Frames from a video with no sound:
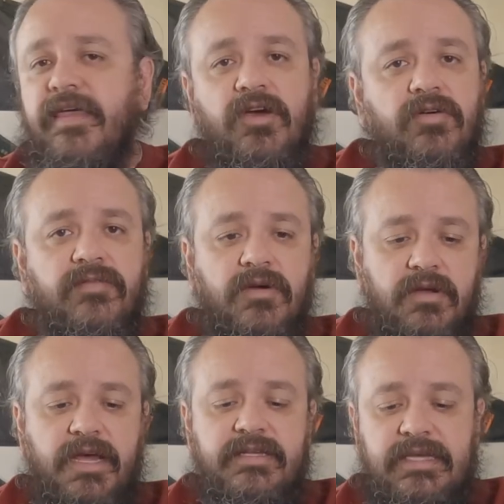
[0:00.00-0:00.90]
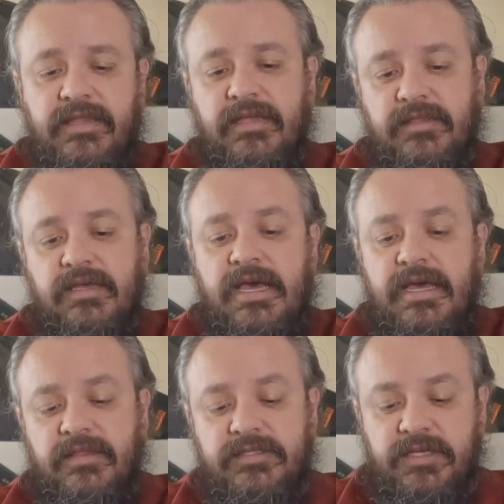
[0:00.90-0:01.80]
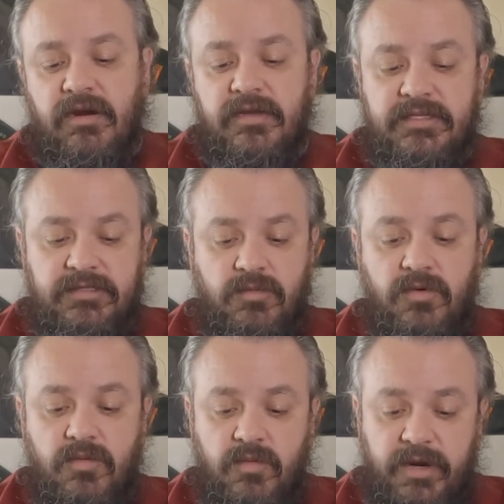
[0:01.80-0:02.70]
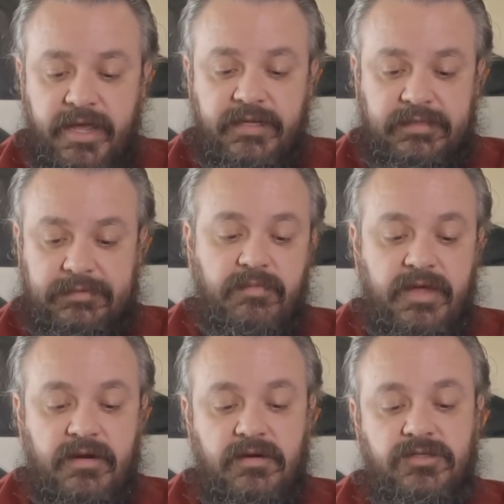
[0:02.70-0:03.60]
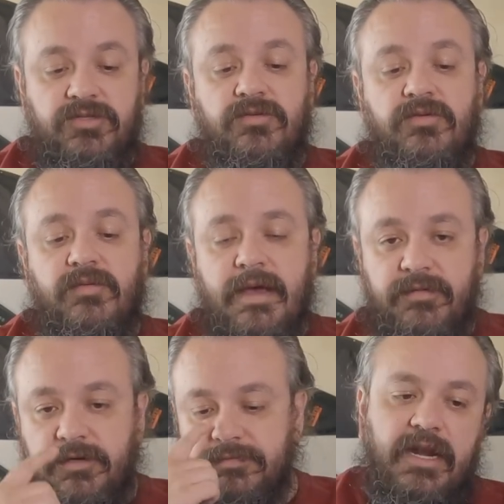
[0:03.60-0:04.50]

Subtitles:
think overall, guys, I think the TRX is a great competitor to the Raptor.